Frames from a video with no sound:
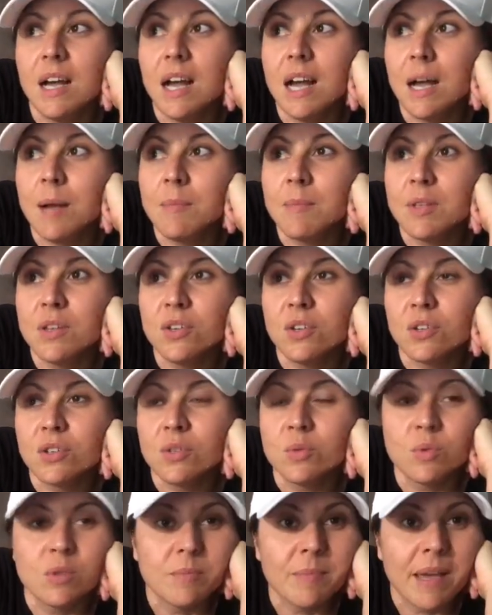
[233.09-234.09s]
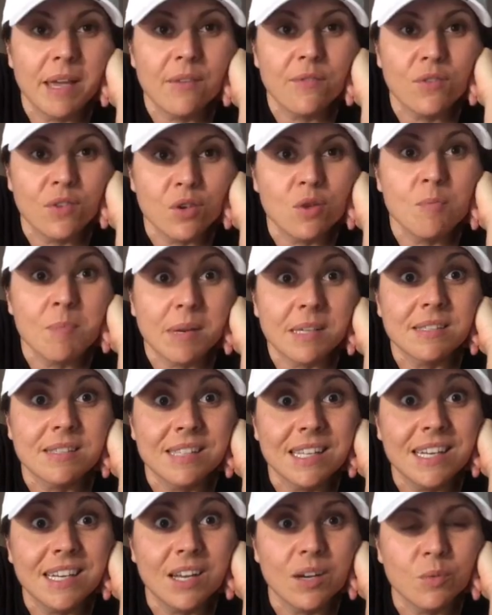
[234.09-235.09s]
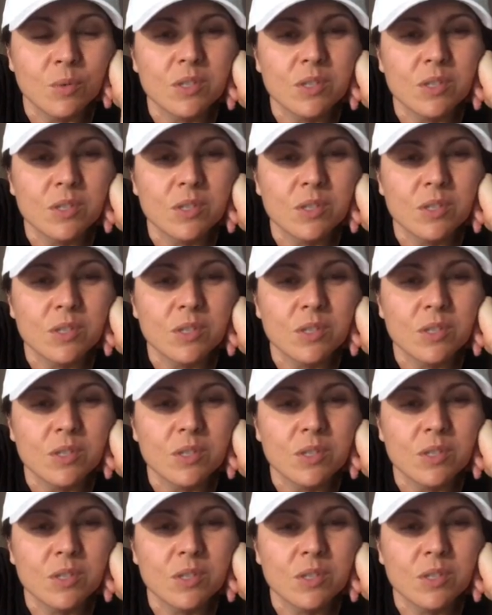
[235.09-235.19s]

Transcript: your nonna would make for you pastina,